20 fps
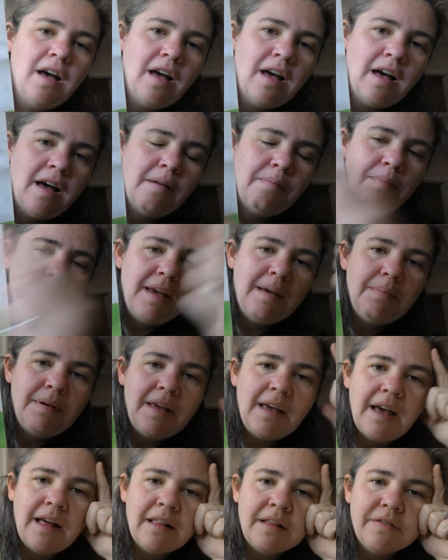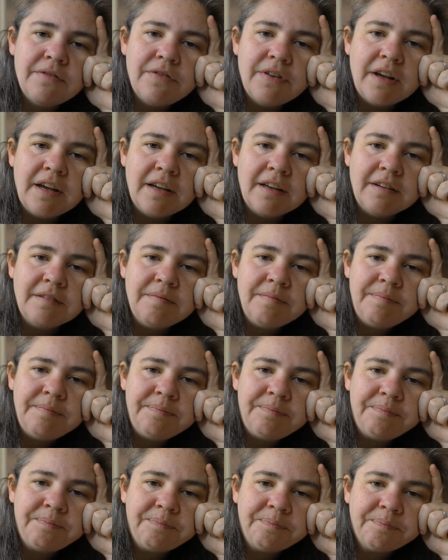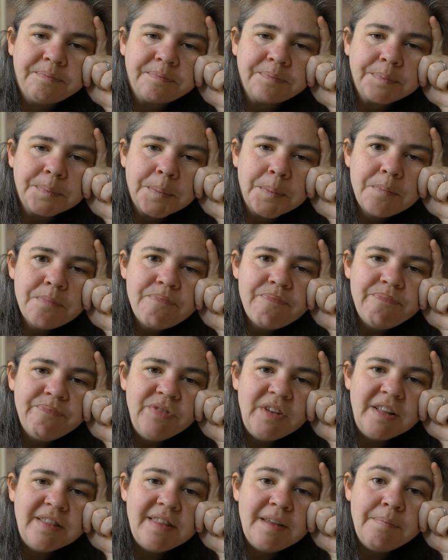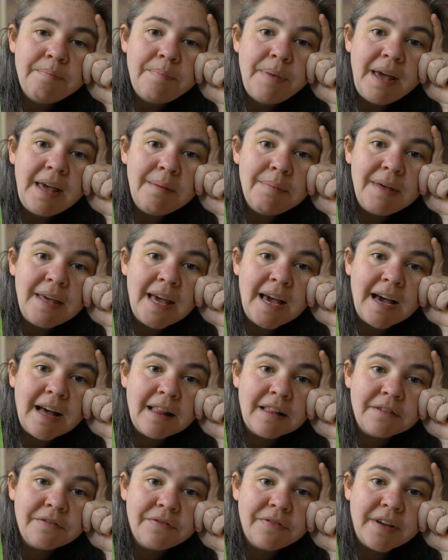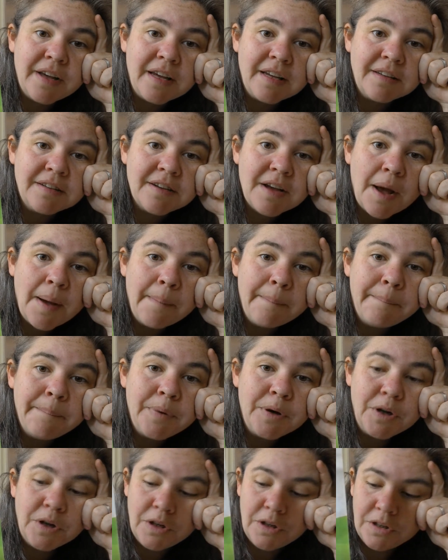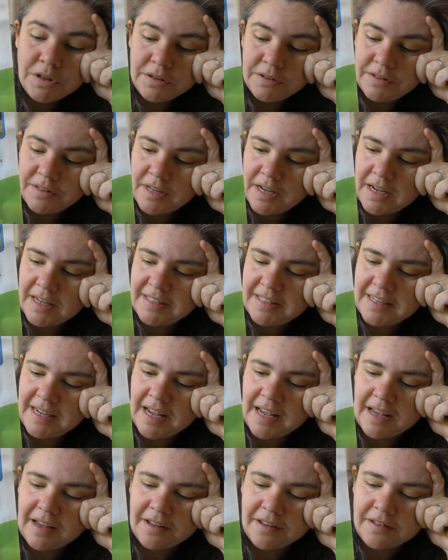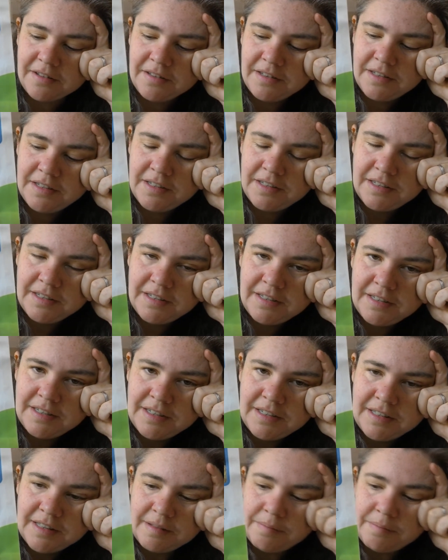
a baby elephant. The baby elephant pulls a tail. The